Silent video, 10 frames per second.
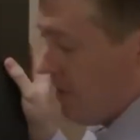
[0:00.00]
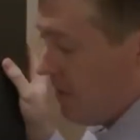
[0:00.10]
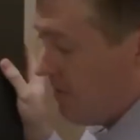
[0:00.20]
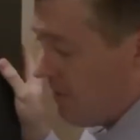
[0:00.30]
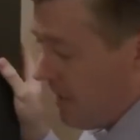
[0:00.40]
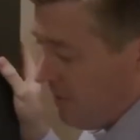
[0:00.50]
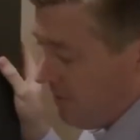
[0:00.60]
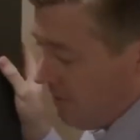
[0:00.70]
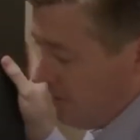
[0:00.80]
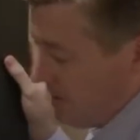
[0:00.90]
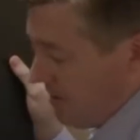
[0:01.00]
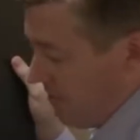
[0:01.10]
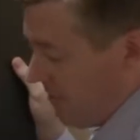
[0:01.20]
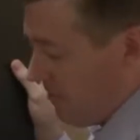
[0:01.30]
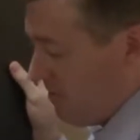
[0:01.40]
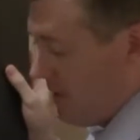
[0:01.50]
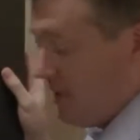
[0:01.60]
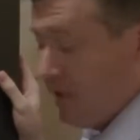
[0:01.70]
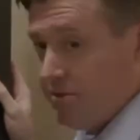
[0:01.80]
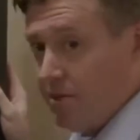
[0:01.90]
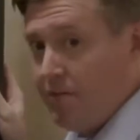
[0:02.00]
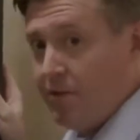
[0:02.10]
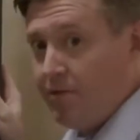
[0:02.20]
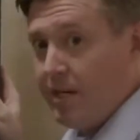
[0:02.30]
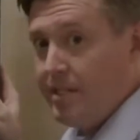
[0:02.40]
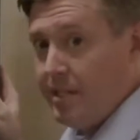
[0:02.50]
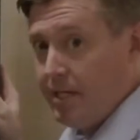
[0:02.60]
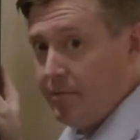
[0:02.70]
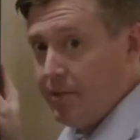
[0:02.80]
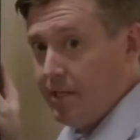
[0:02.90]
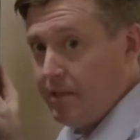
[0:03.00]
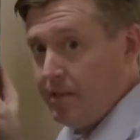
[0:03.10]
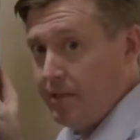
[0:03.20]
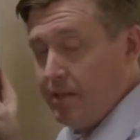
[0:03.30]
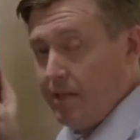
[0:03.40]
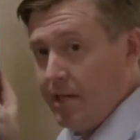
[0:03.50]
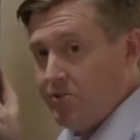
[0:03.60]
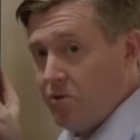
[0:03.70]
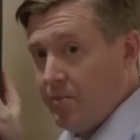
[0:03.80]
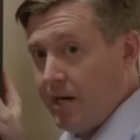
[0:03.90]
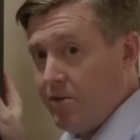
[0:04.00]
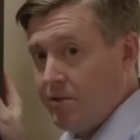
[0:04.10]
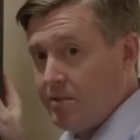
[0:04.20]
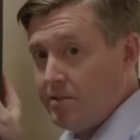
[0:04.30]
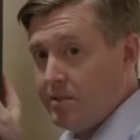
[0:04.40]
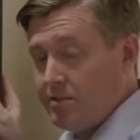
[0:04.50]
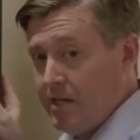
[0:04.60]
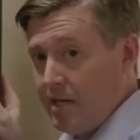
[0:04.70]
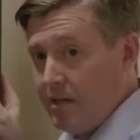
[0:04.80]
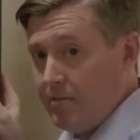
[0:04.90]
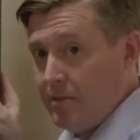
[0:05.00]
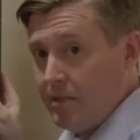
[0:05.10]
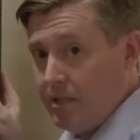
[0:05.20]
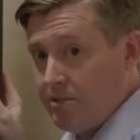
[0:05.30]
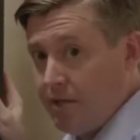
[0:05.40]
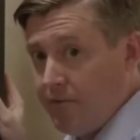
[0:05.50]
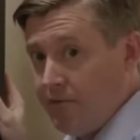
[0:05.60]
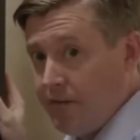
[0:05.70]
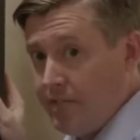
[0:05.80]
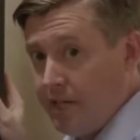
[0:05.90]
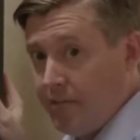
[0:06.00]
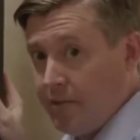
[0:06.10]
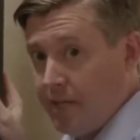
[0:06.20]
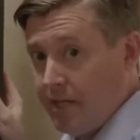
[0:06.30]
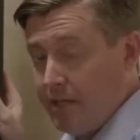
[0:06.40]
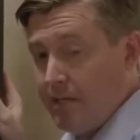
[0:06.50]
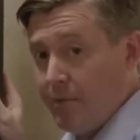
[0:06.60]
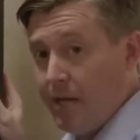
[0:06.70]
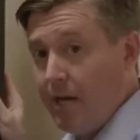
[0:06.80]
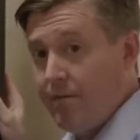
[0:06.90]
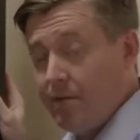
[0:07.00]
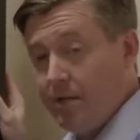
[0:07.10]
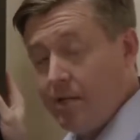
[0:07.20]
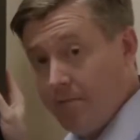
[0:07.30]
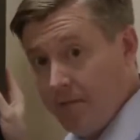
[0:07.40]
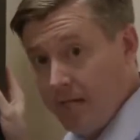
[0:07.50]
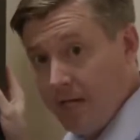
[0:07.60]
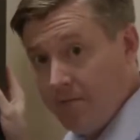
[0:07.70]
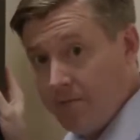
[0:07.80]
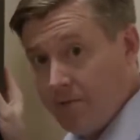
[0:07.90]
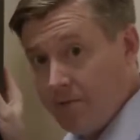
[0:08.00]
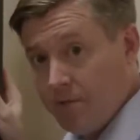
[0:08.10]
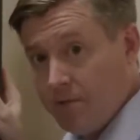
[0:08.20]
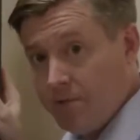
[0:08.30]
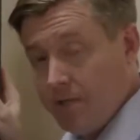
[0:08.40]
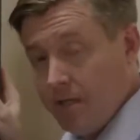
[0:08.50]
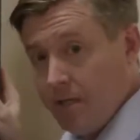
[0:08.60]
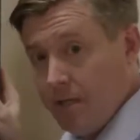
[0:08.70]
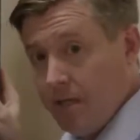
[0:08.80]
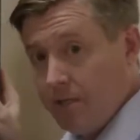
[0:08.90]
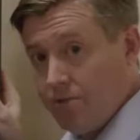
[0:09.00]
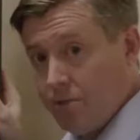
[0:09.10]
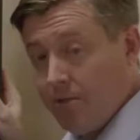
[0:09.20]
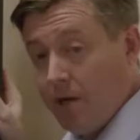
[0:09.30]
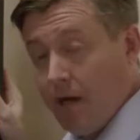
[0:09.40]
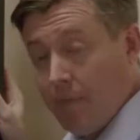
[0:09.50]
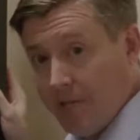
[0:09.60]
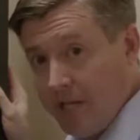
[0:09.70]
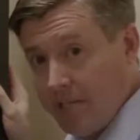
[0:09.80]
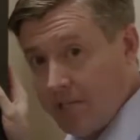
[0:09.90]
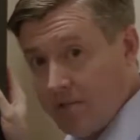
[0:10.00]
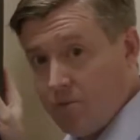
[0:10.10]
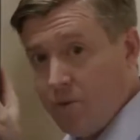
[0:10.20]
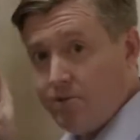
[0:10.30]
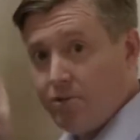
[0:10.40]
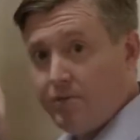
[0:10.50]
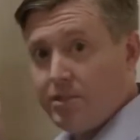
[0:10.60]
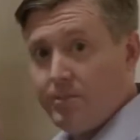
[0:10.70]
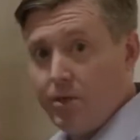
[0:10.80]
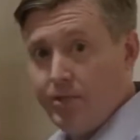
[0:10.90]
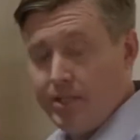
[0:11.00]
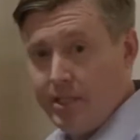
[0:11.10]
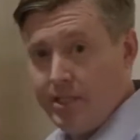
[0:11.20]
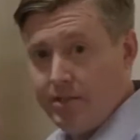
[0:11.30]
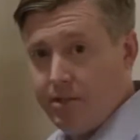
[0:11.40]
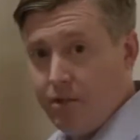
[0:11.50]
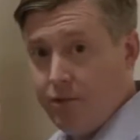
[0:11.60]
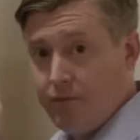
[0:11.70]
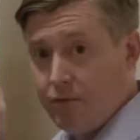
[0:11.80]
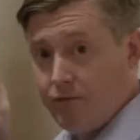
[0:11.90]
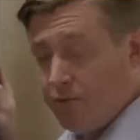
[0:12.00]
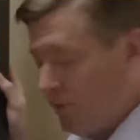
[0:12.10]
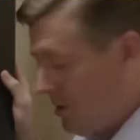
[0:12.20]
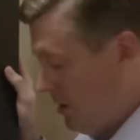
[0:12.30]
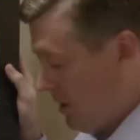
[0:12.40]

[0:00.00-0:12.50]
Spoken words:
The fiber is coming from my software-defined data plane. As a reminder, this is the same software-defined data plane that we have in the MDF, which was serving our applications as well as serving some ONTs on the first floor.